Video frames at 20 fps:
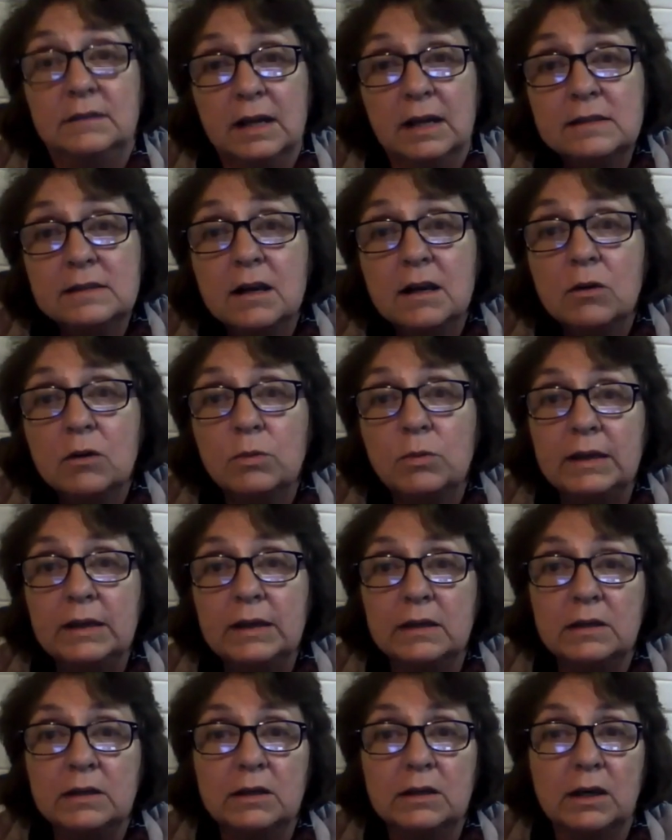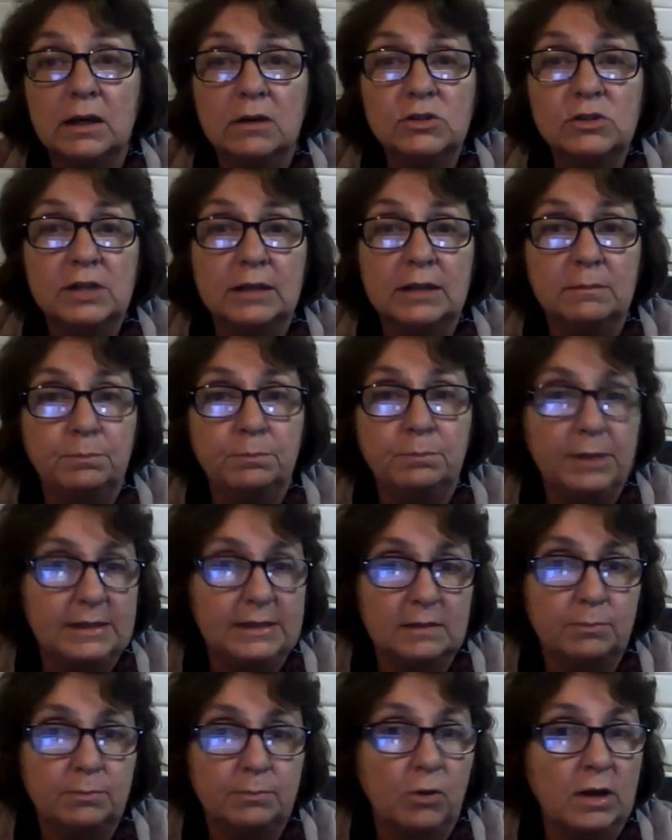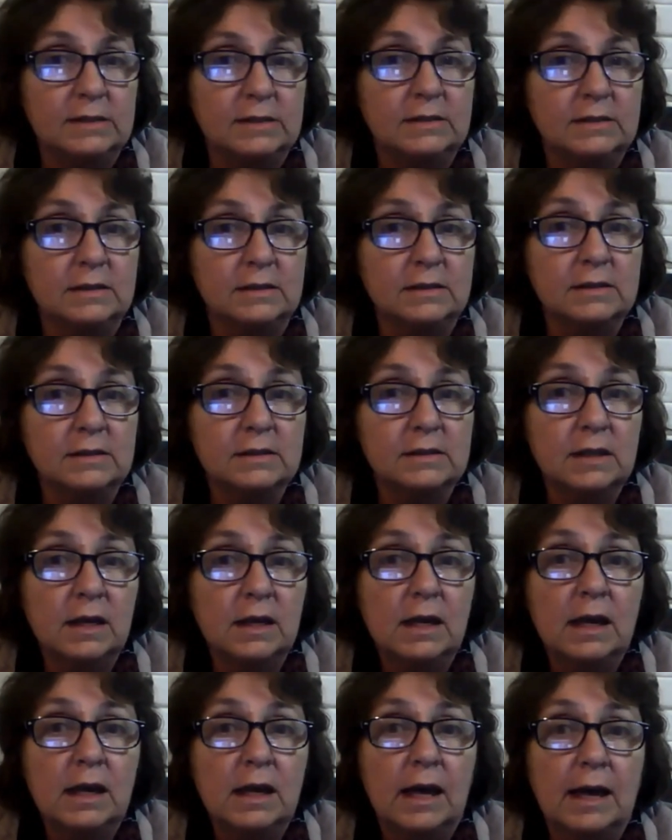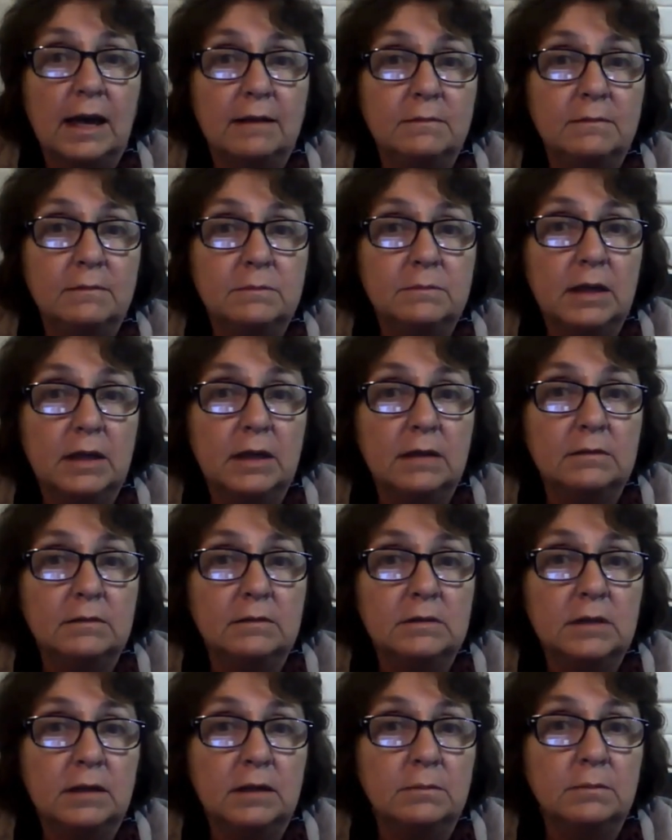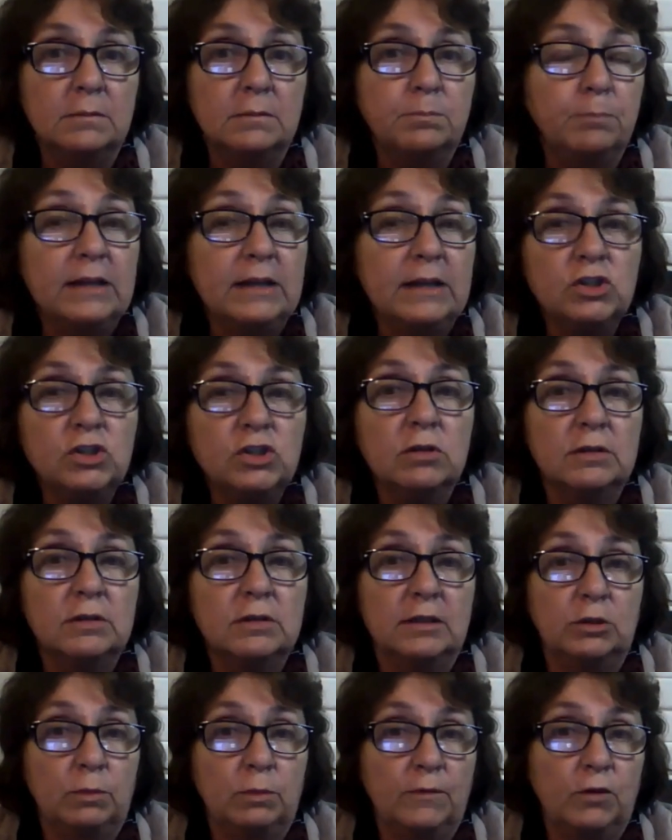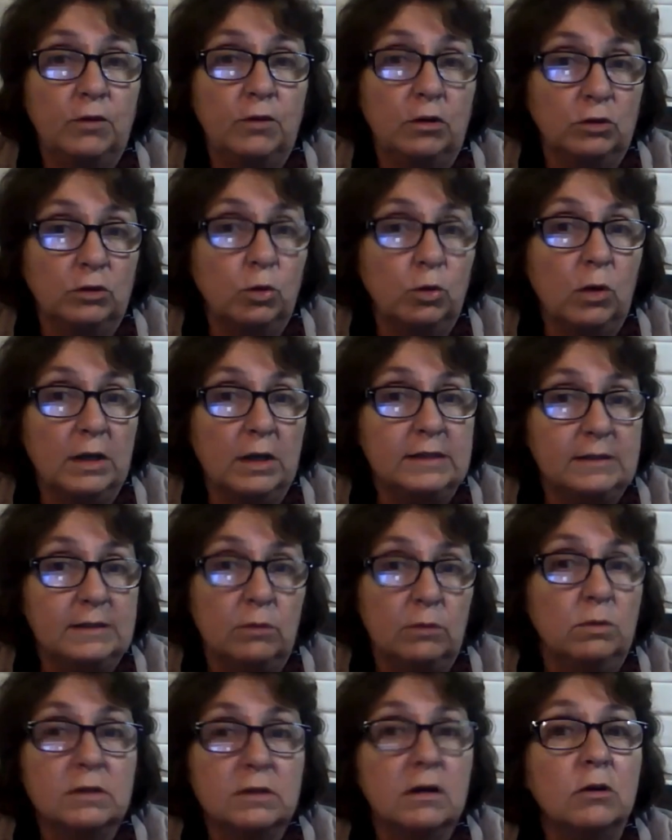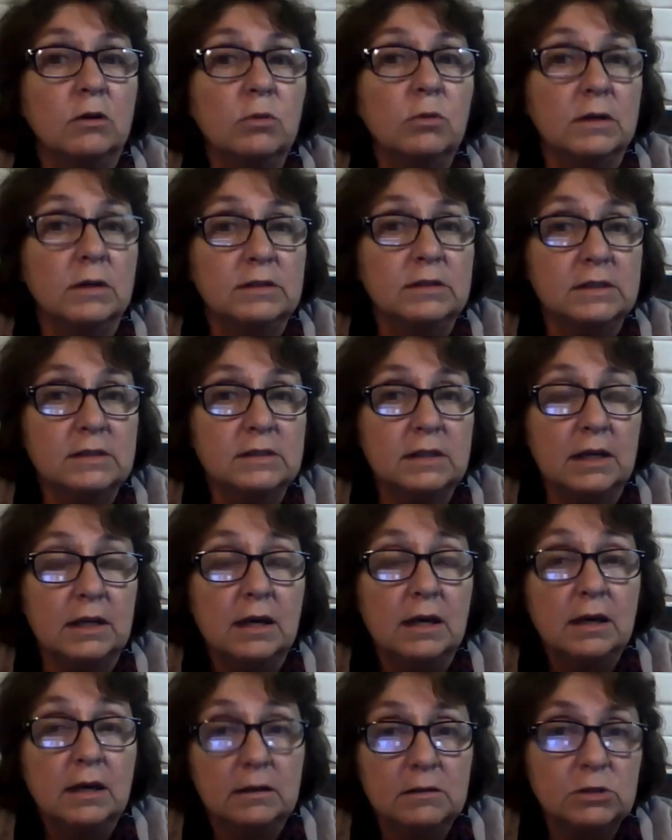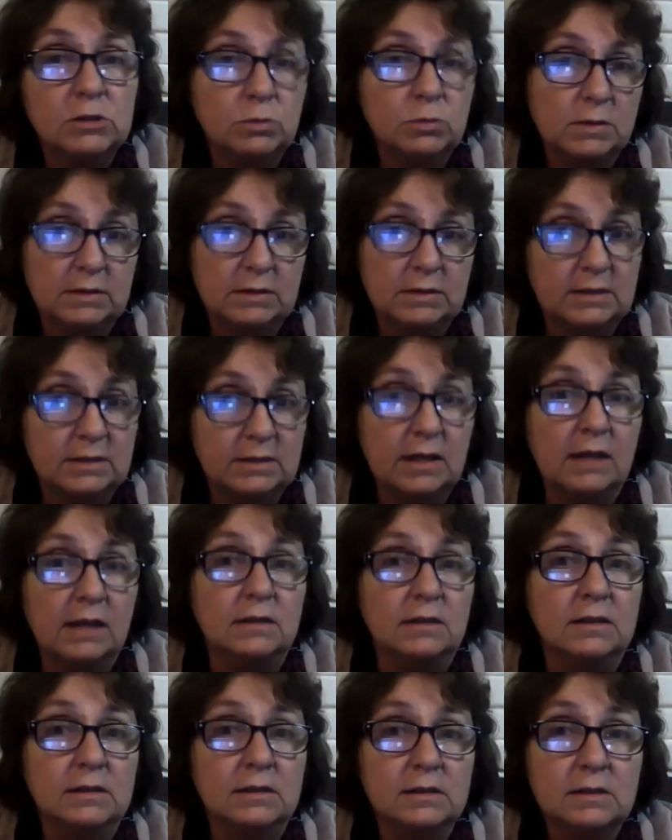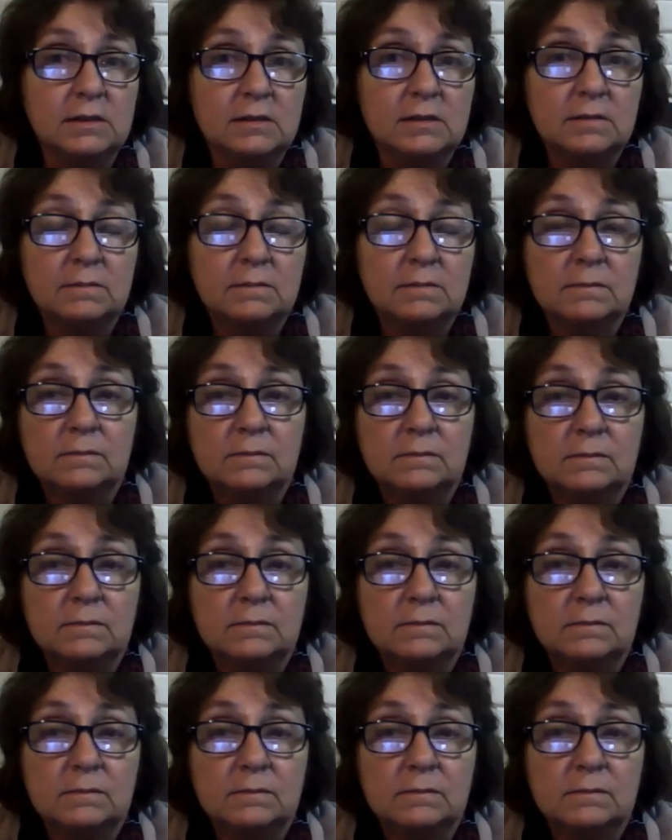That's how we can negotiate best prices and make sure that we've got quality with our quantity, is with standards.